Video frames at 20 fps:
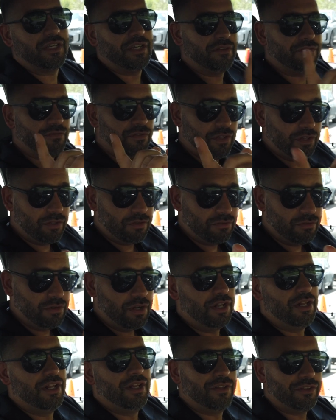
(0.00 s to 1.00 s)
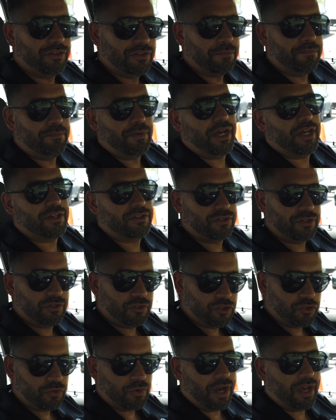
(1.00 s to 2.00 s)
to give you the
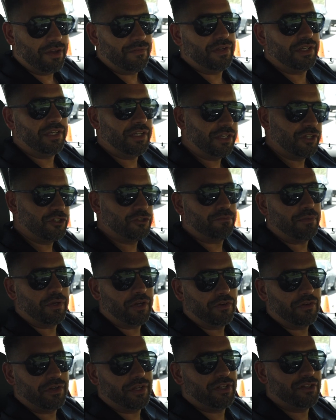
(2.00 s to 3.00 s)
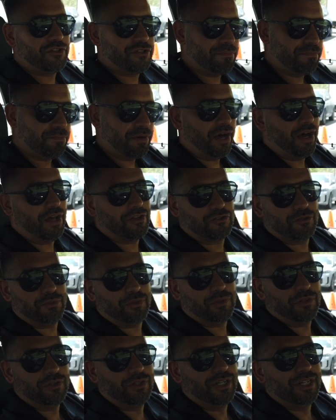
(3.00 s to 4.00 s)
best driving experience
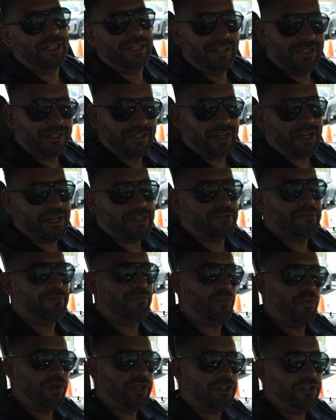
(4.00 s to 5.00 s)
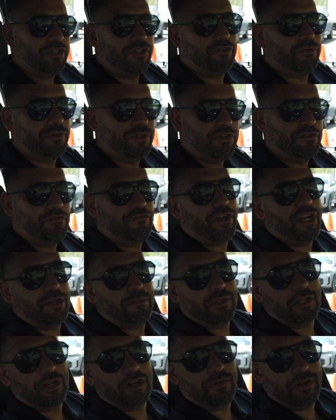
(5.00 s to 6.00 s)
possible. Guys, when you and your
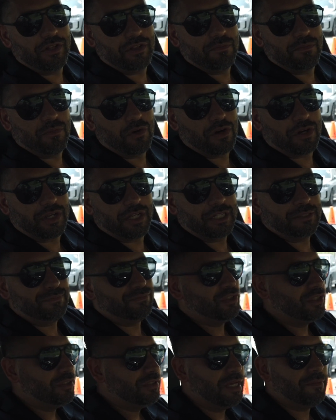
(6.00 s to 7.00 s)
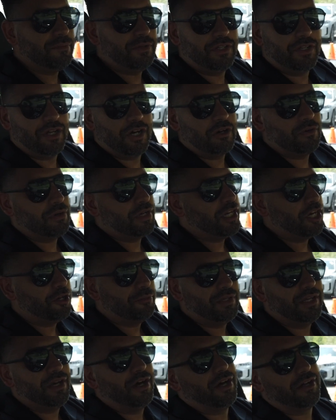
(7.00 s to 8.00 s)
family are in the market, let me know and
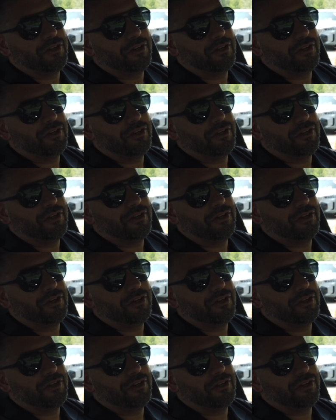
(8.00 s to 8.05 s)
I'll be